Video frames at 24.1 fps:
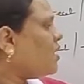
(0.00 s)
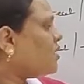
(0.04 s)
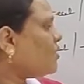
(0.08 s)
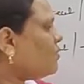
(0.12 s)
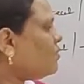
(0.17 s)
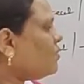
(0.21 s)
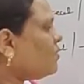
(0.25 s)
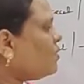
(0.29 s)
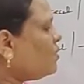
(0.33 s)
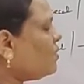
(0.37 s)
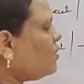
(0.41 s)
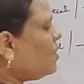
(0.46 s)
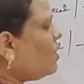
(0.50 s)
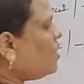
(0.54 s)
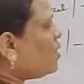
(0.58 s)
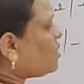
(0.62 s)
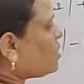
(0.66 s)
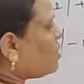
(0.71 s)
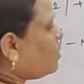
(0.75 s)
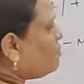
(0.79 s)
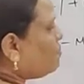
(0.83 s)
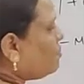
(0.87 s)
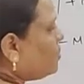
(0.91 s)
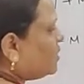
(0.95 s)
To
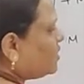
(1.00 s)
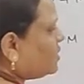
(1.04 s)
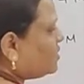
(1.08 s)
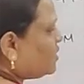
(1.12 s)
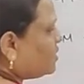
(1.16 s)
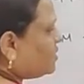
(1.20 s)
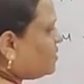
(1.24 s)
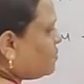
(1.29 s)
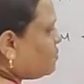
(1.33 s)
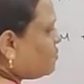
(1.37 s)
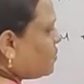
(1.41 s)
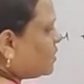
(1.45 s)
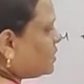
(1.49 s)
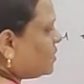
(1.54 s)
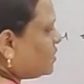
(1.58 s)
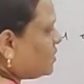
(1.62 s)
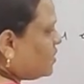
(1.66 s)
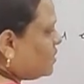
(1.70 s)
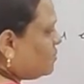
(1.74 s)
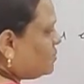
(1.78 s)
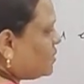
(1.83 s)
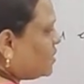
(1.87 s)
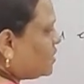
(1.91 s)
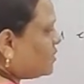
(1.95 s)
compensate the
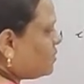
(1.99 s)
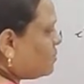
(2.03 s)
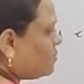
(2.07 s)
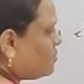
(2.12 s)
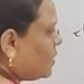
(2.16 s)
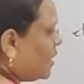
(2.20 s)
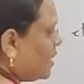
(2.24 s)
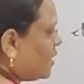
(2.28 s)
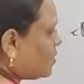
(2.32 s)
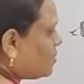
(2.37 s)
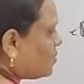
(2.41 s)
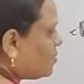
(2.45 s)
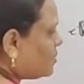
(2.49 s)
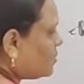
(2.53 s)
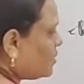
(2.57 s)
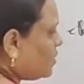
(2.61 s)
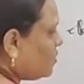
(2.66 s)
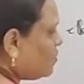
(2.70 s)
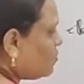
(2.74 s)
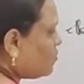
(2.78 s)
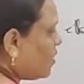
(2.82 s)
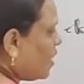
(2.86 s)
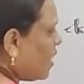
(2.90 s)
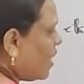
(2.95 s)
positive charge of
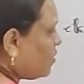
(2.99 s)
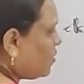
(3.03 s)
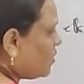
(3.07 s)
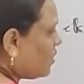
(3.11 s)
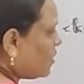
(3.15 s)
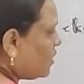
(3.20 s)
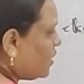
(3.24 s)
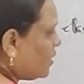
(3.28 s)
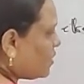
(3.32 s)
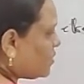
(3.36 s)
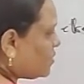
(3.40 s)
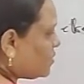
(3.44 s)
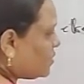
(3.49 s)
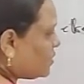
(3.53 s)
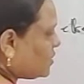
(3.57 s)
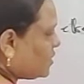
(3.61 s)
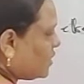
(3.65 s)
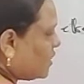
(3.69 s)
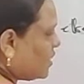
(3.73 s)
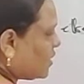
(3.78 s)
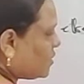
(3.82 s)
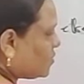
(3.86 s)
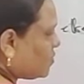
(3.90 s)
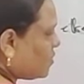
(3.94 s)
nitrogen, this
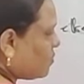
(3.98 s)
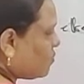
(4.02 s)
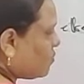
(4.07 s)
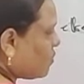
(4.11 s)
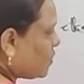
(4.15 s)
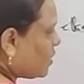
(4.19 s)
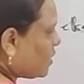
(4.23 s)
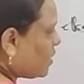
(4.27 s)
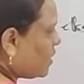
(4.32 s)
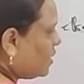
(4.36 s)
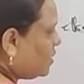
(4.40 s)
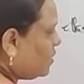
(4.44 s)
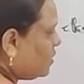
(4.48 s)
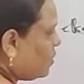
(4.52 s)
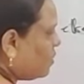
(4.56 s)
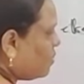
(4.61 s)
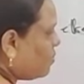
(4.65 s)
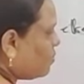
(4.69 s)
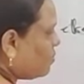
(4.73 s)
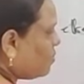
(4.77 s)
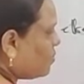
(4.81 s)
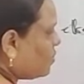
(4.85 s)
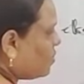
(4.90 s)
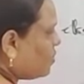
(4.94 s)
electron
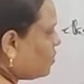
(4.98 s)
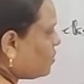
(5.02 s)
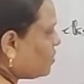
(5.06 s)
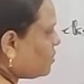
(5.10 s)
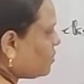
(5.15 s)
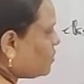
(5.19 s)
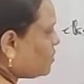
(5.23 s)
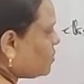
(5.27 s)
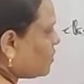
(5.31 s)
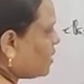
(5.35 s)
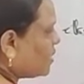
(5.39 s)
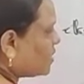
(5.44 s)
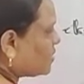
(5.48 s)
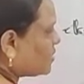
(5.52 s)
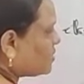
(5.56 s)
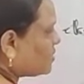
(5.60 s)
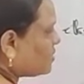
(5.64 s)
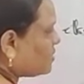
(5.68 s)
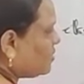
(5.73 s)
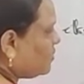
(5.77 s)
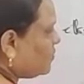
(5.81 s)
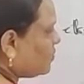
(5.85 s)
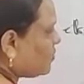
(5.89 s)
pair move towards